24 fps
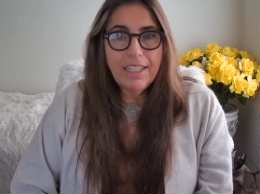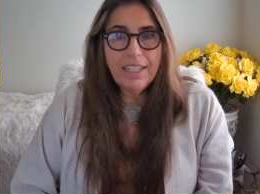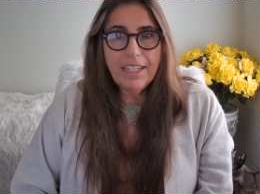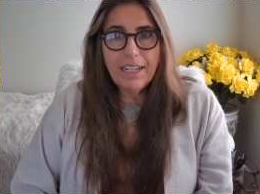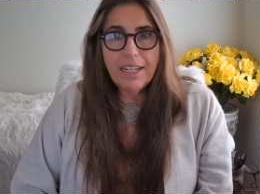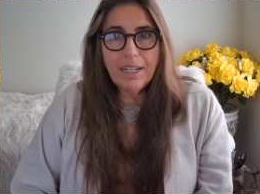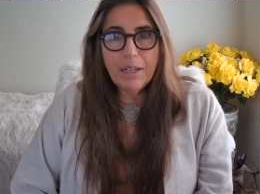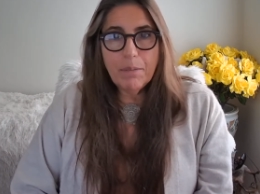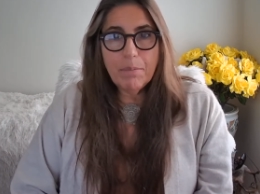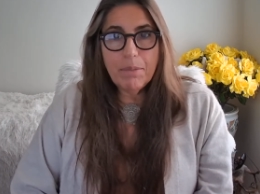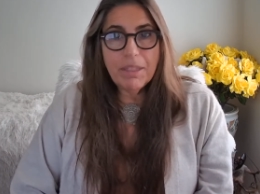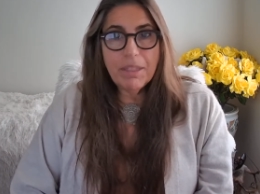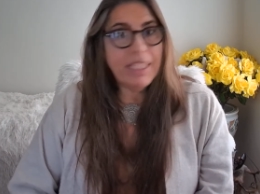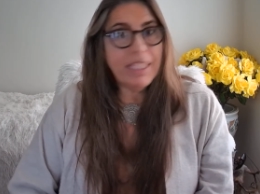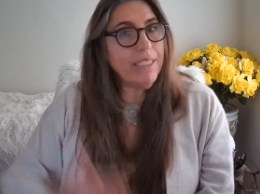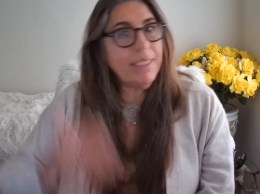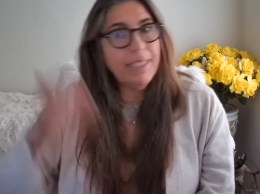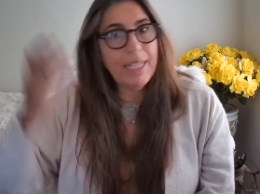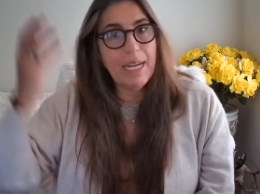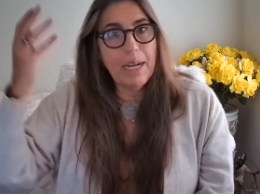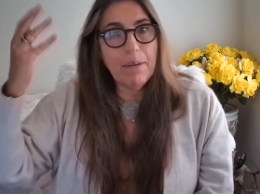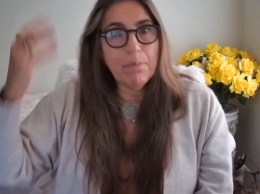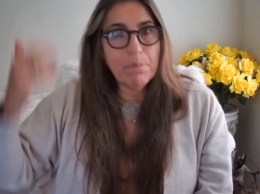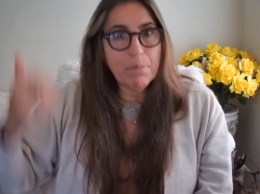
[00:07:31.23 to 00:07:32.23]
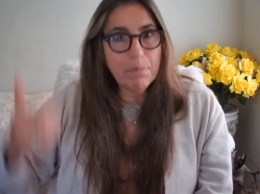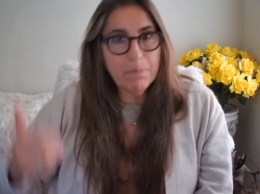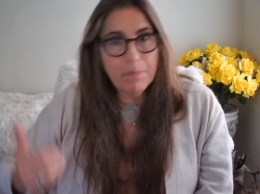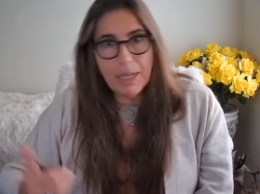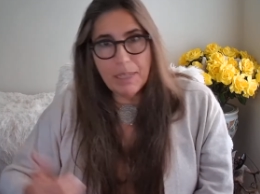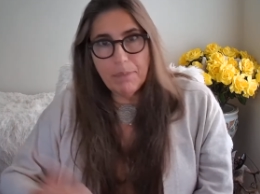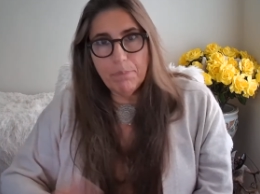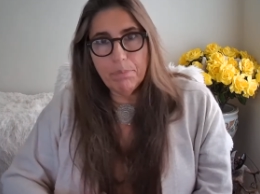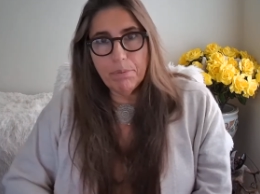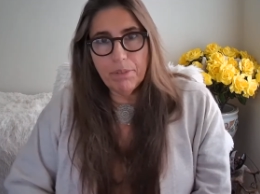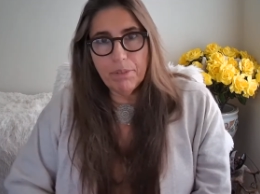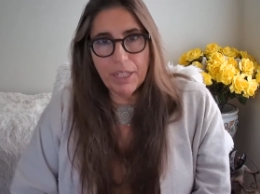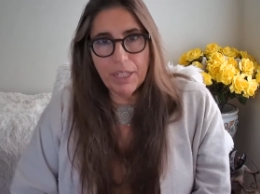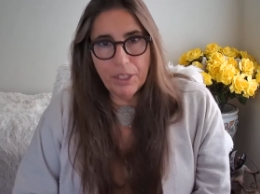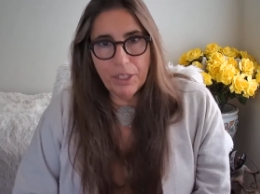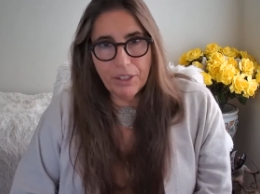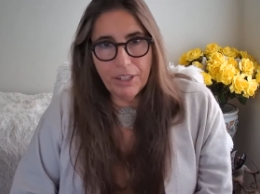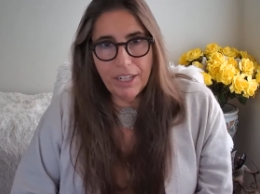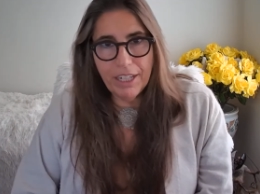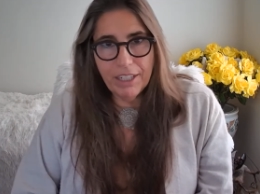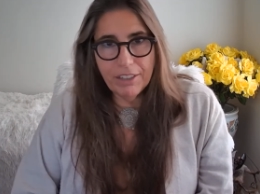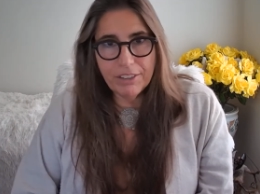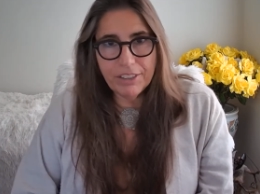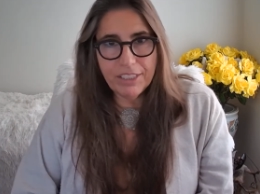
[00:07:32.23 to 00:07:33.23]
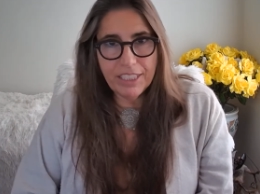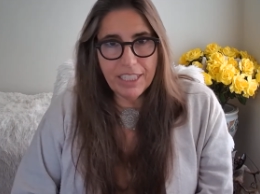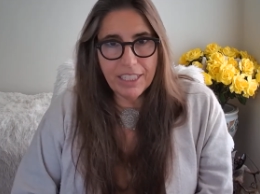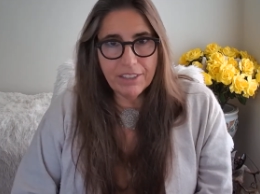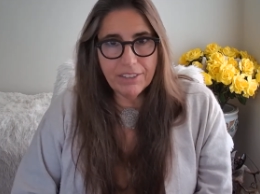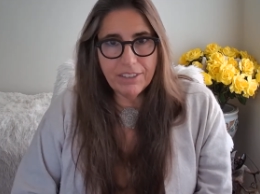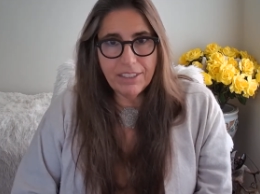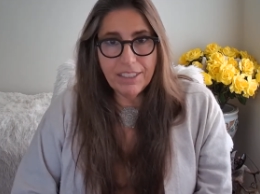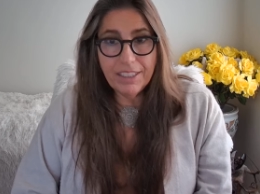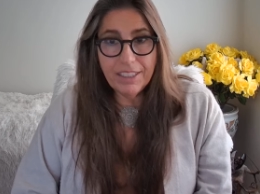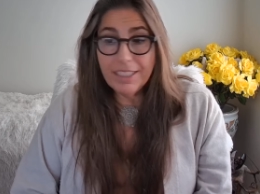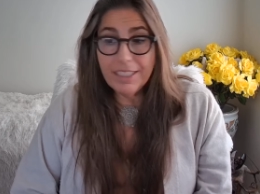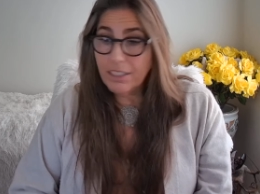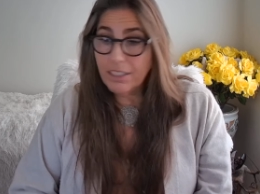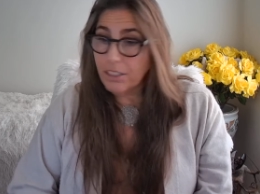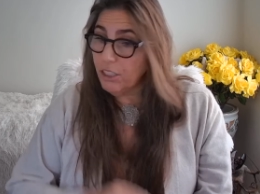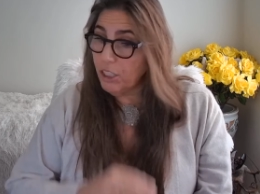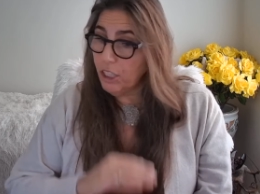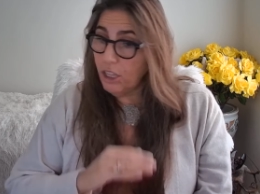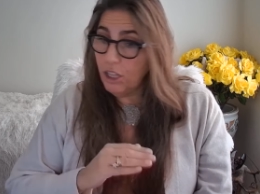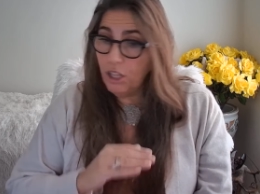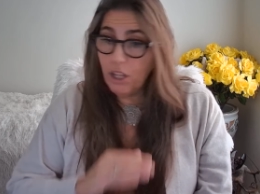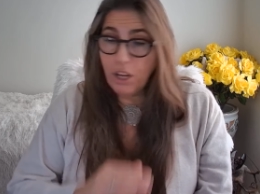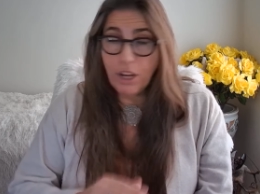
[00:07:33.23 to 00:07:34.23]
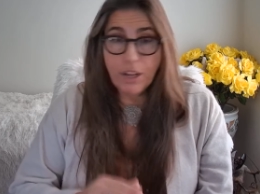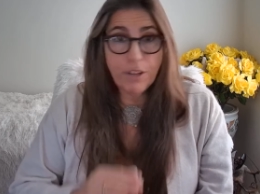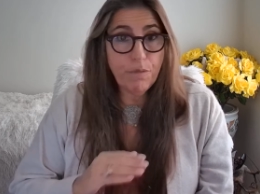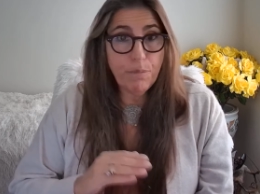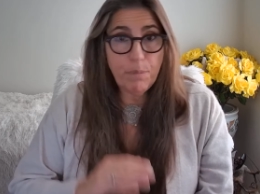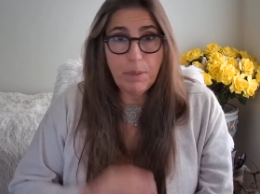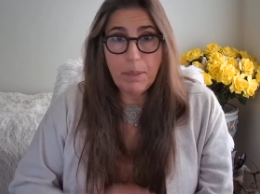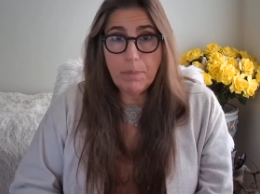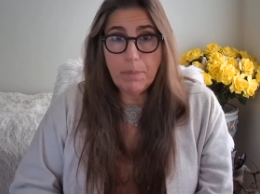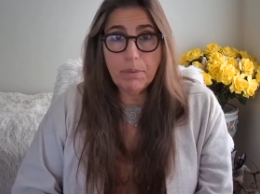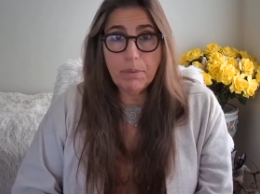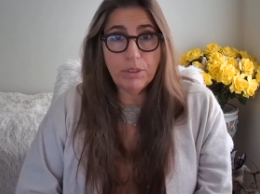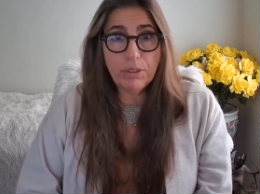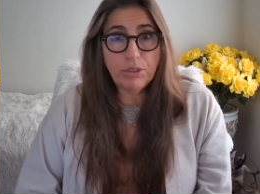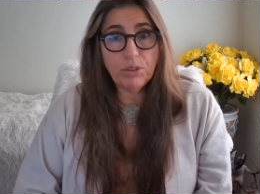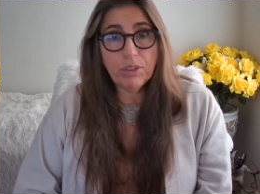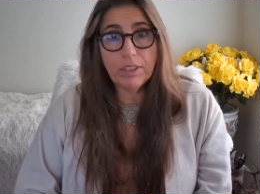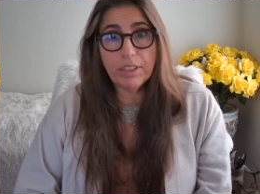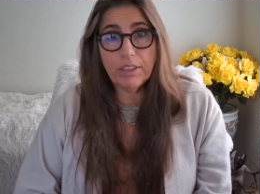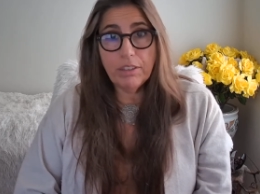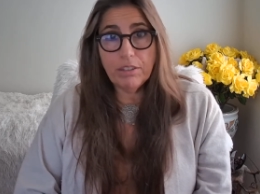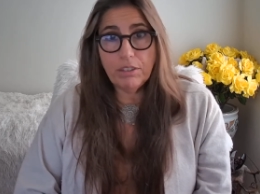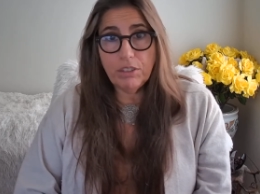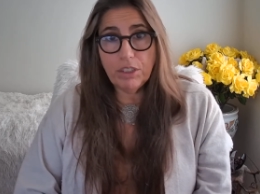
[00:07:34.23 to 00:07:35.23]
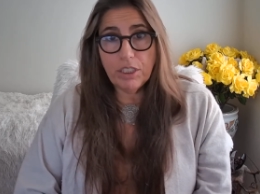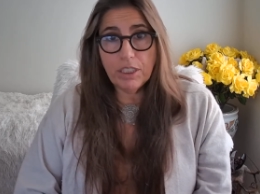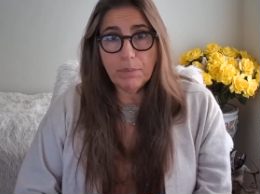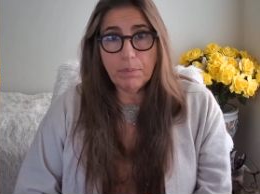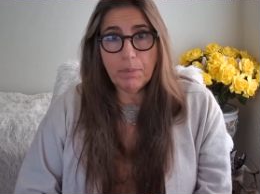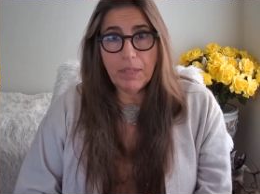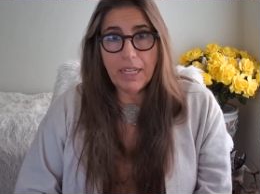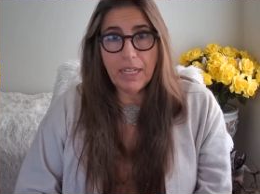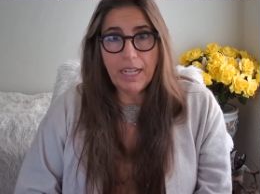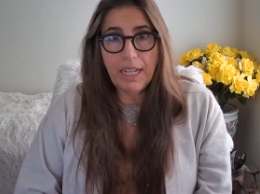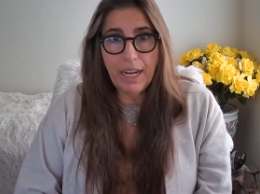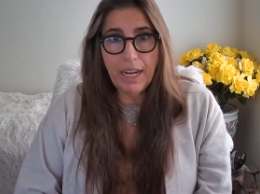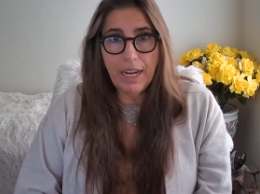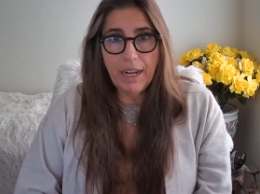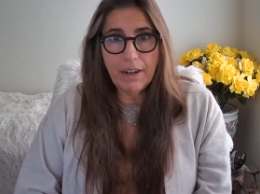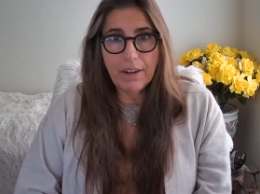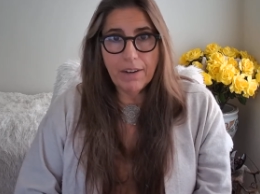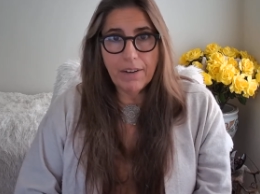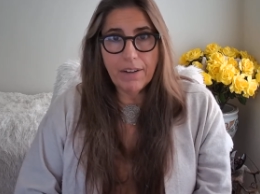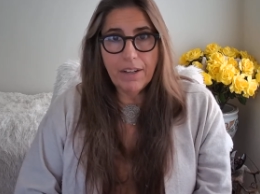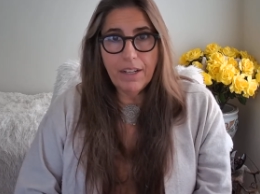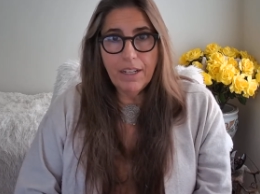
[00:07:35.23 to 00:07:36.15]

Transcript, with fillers: Uh, but the damp might bring your hair down. There are a lot of people triggered just by hair.